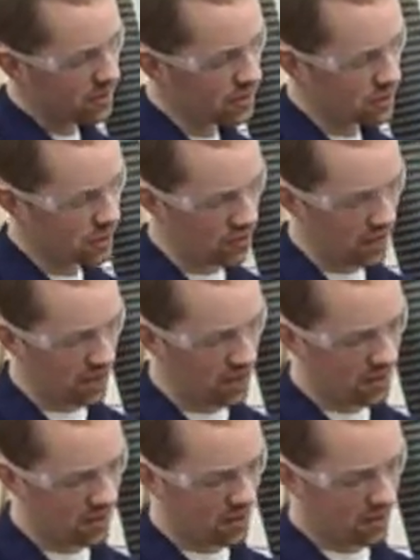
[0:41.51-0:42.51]
unscrew that,
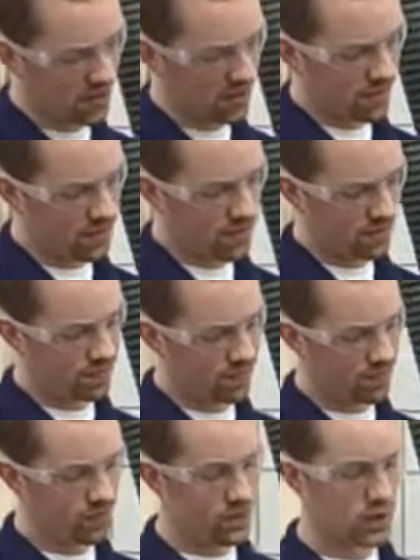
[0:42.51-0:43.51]

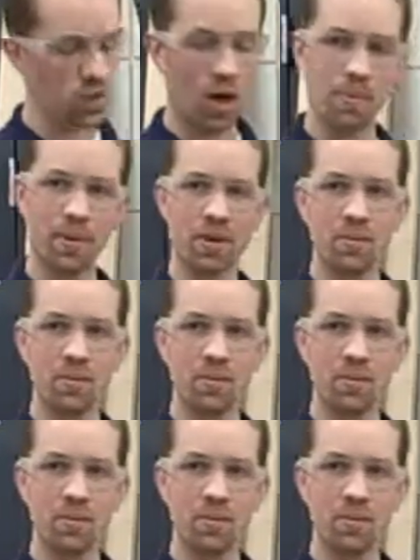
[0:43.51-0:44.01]
just drop